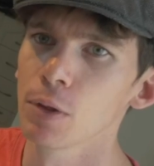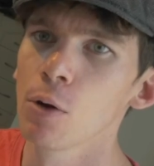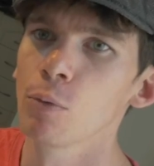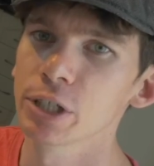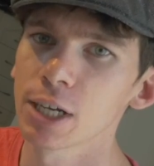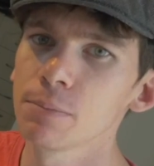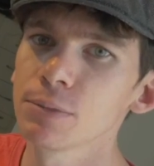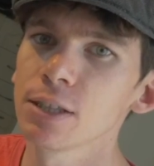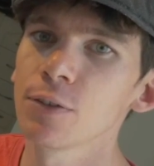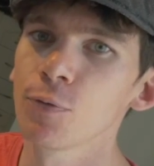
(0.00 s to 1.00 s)
which
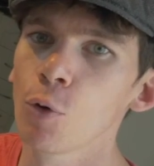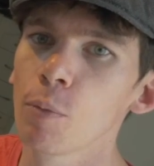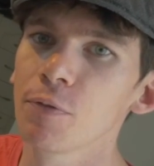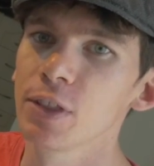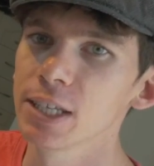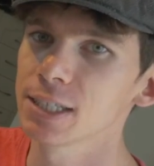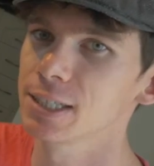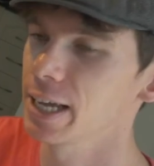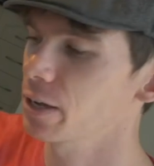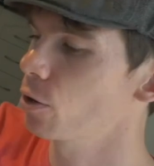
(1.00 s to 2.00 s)
comes in the form of this
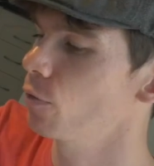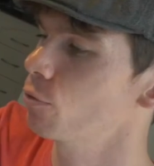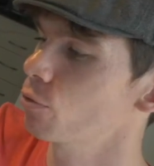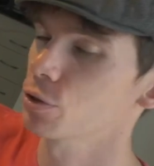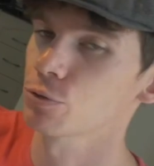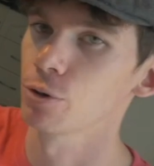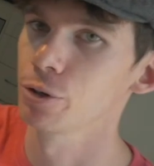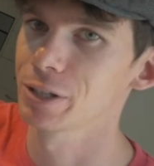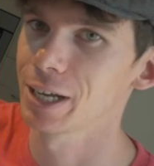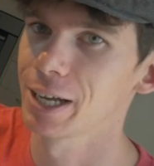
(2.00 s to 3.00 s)
deck of
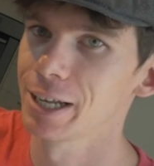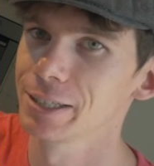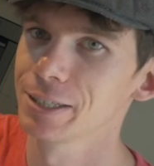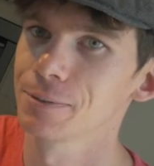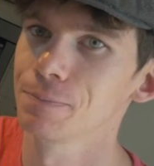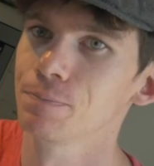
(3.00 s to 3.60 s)
Crossroads cards.